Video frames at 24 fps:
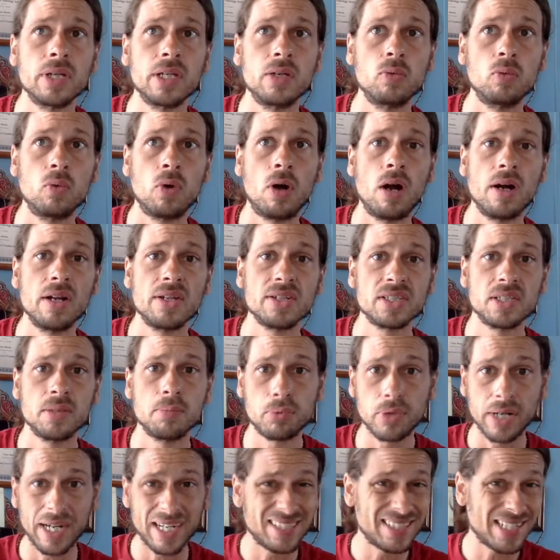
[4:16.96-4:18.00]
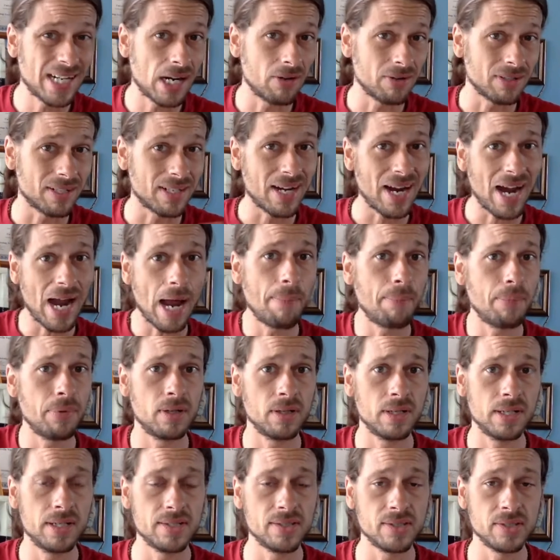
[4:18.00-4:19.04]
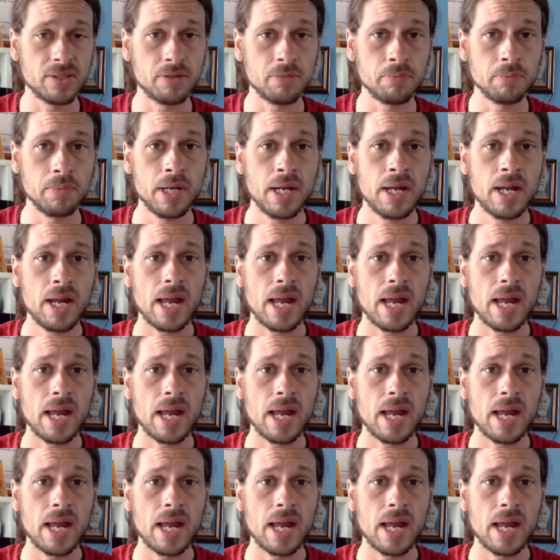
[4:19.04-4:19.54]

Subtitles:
want is to break down capitalism